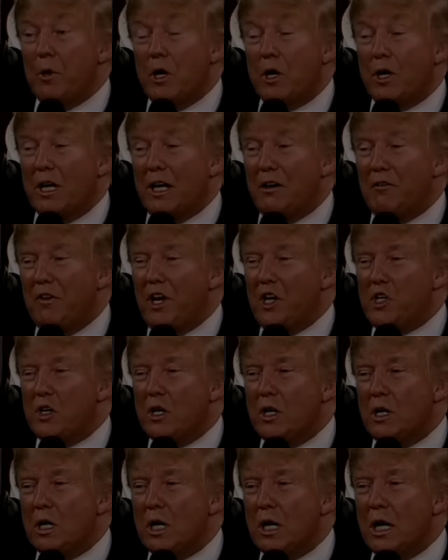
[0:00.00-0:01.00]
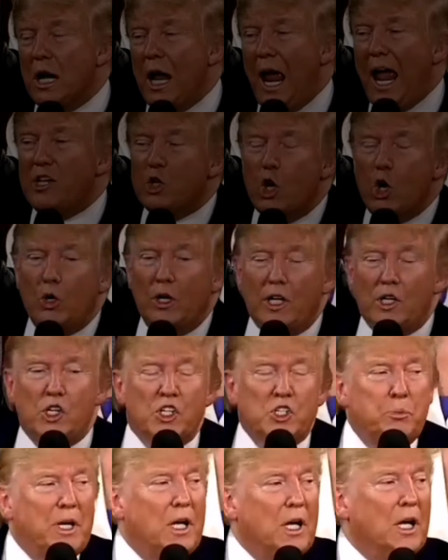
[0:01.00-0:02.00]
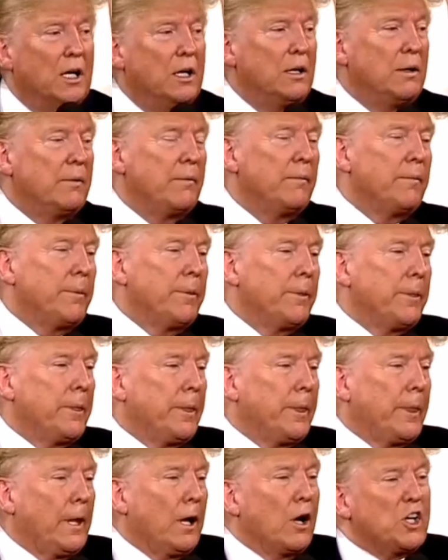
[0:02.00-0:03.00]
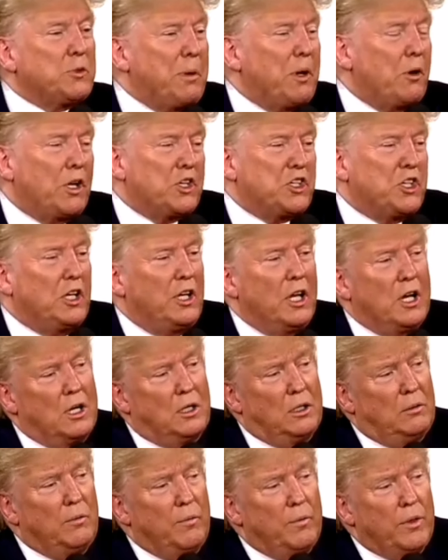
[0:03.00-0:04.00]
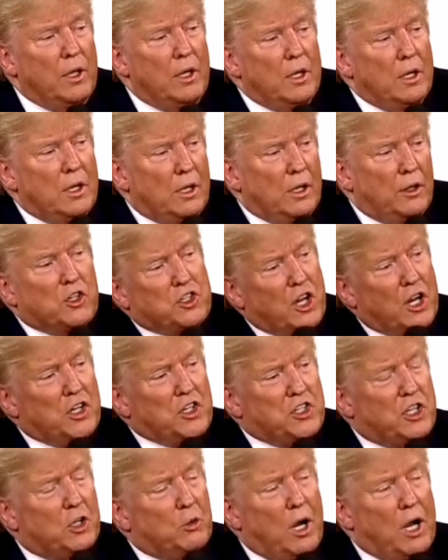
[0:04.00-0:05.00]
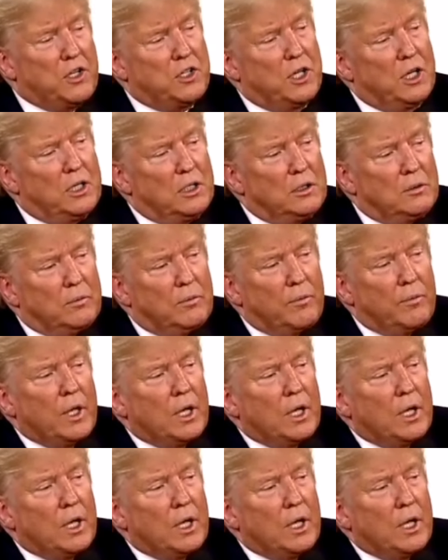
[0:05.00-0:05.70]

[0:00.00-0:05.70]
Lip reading: The American adventure has only just begun. Our spirit is still young. The sun is still rising.